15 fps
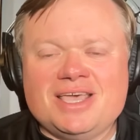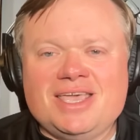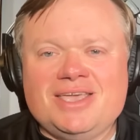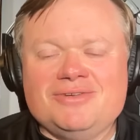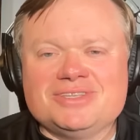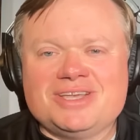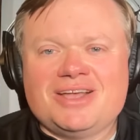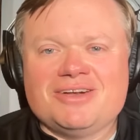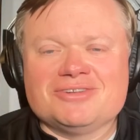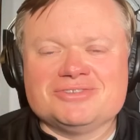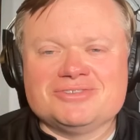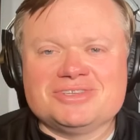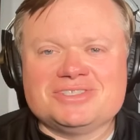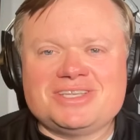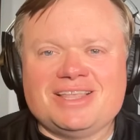He was at
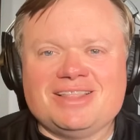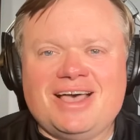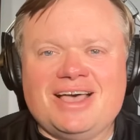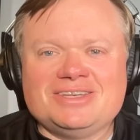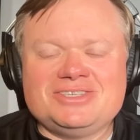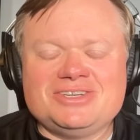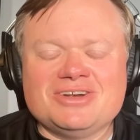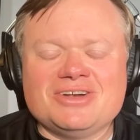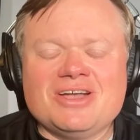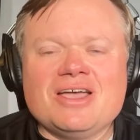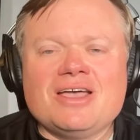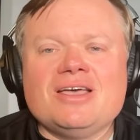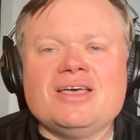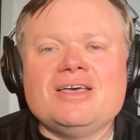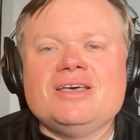Arizona State last year,
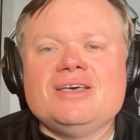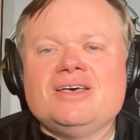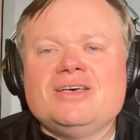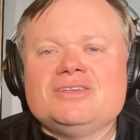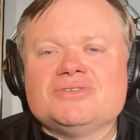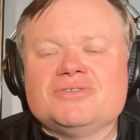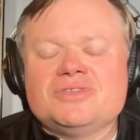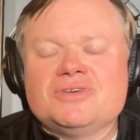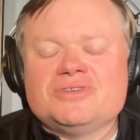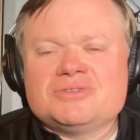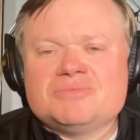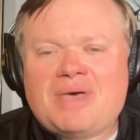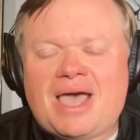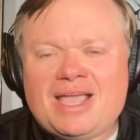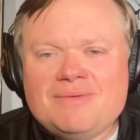so the
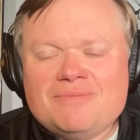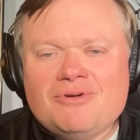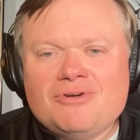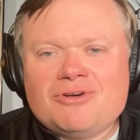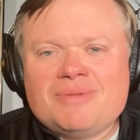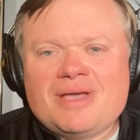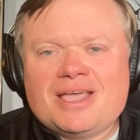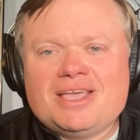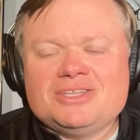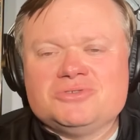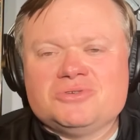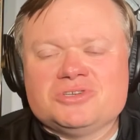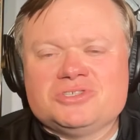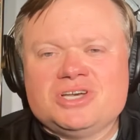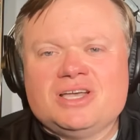backup quarterback at
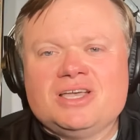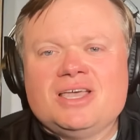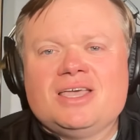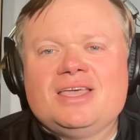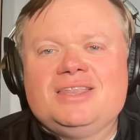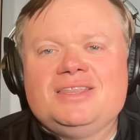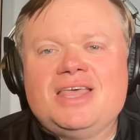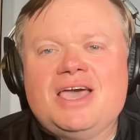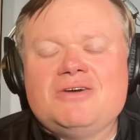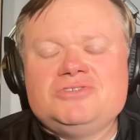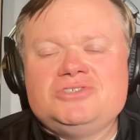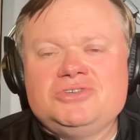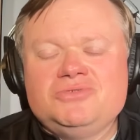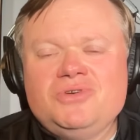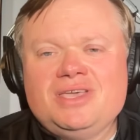Georgia now
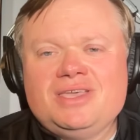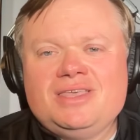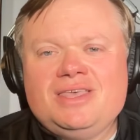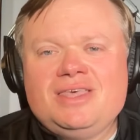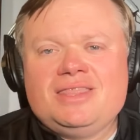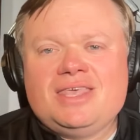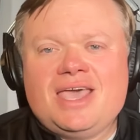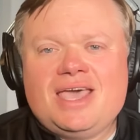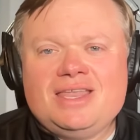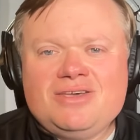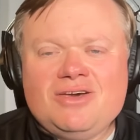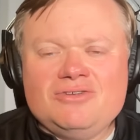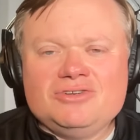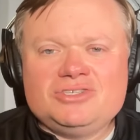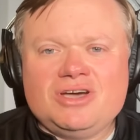suing the head
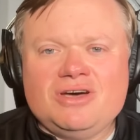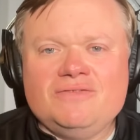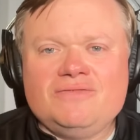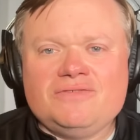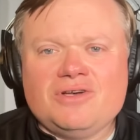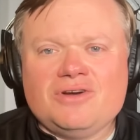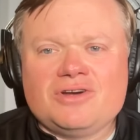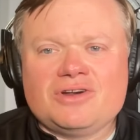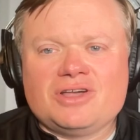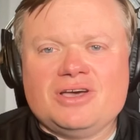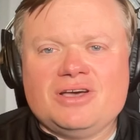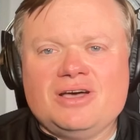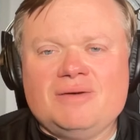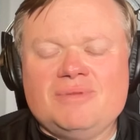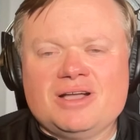coach of
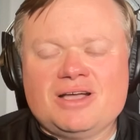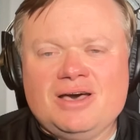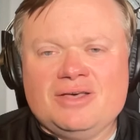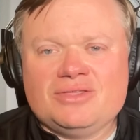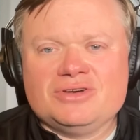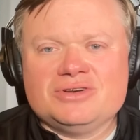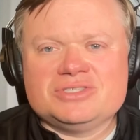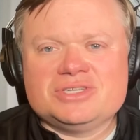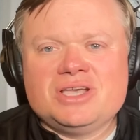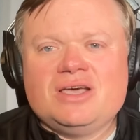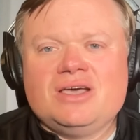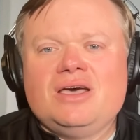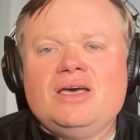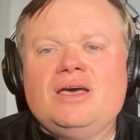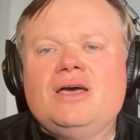Florida, among others.
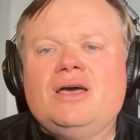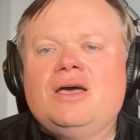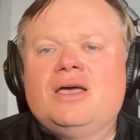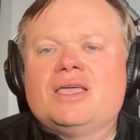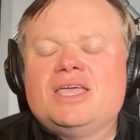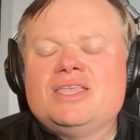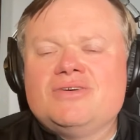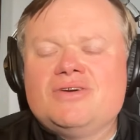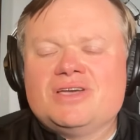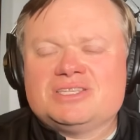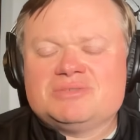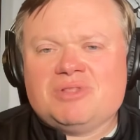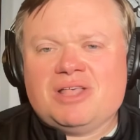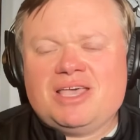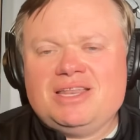Can you
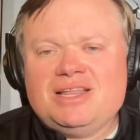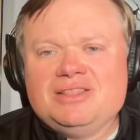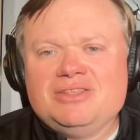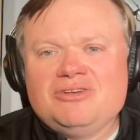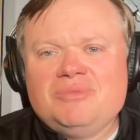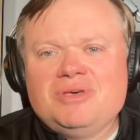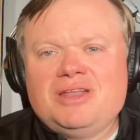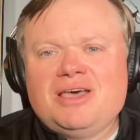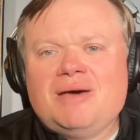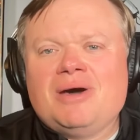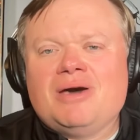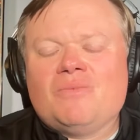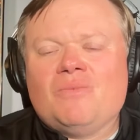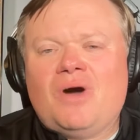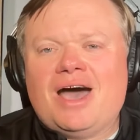explain a little bit
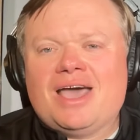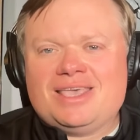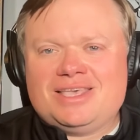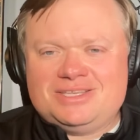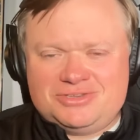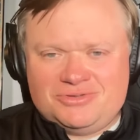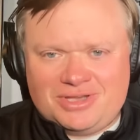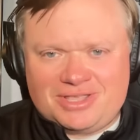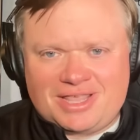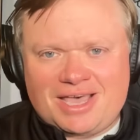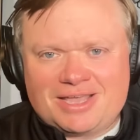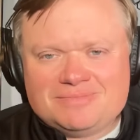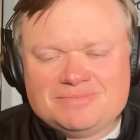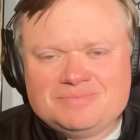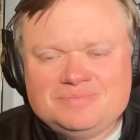about why he's doing that?